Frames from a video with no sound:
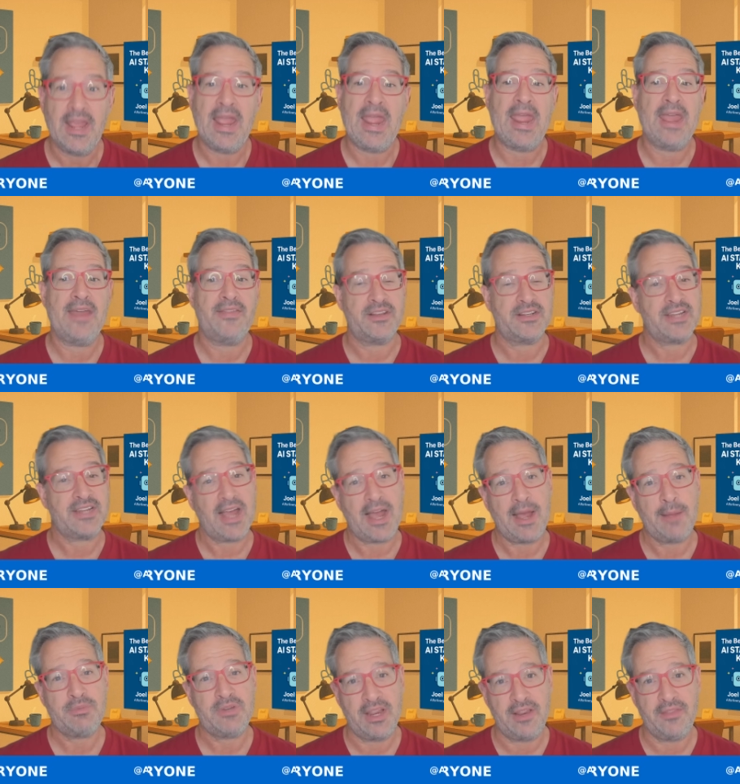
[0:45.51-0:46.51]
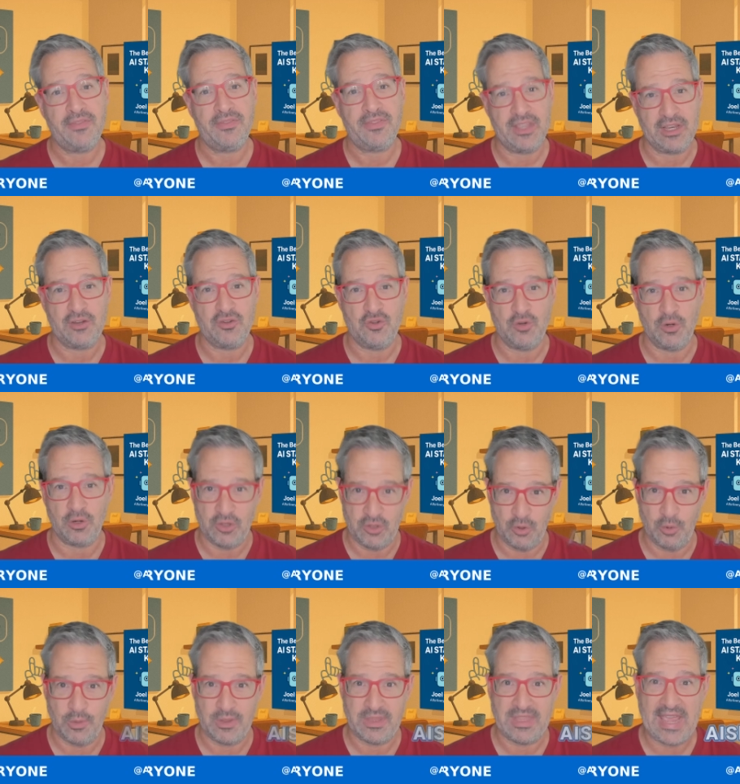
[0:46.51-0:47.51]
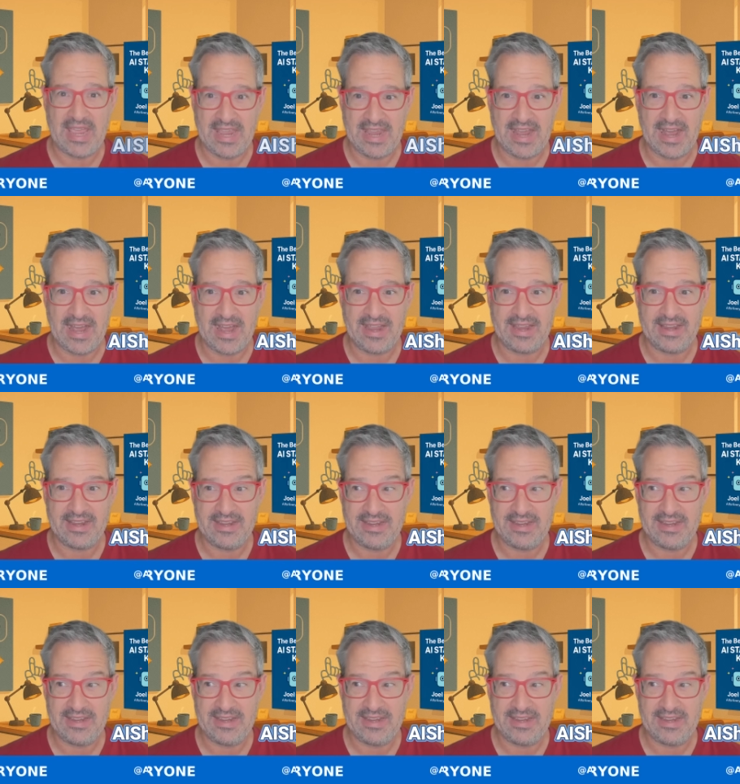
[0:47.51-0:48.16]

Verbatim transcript: and the Top 10 Things You Could Do with AI